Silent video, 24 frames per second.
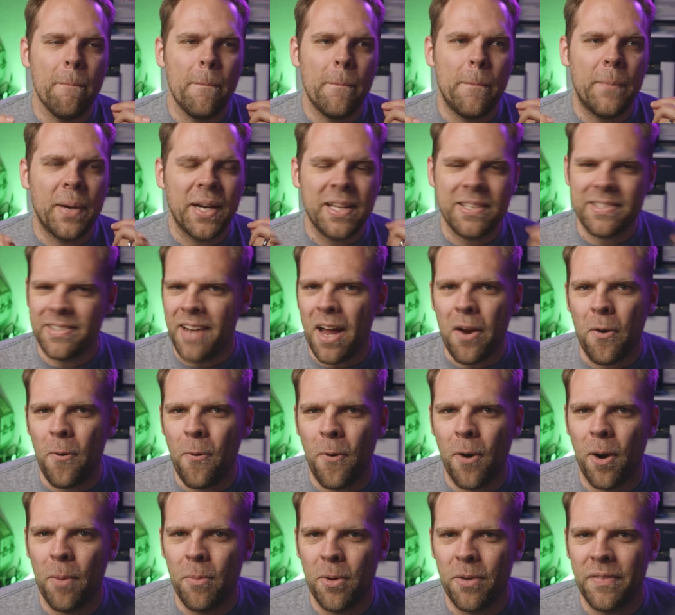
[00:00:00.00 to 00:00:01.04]
But it's not a
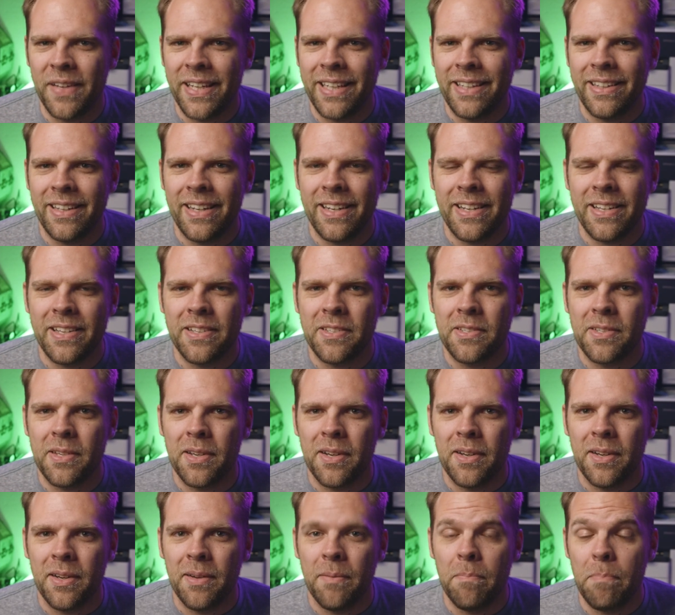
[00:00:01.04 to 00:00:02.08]
horror movie. It is
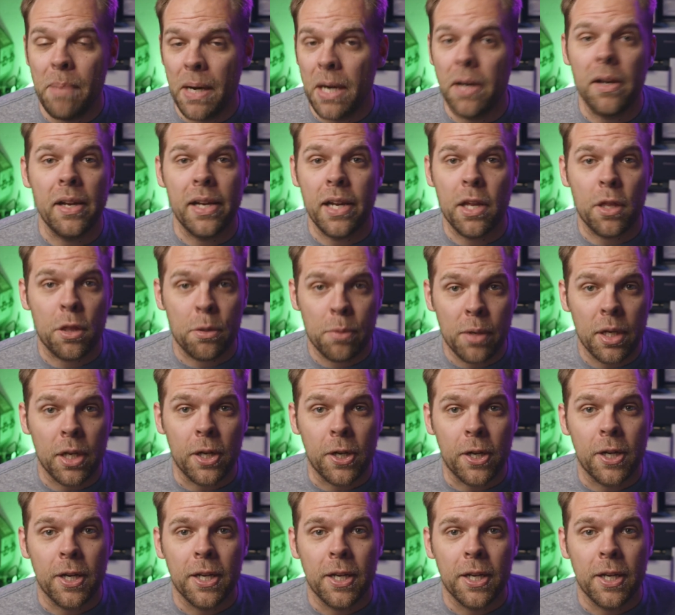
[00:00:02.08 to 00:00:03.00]
barely a thriller.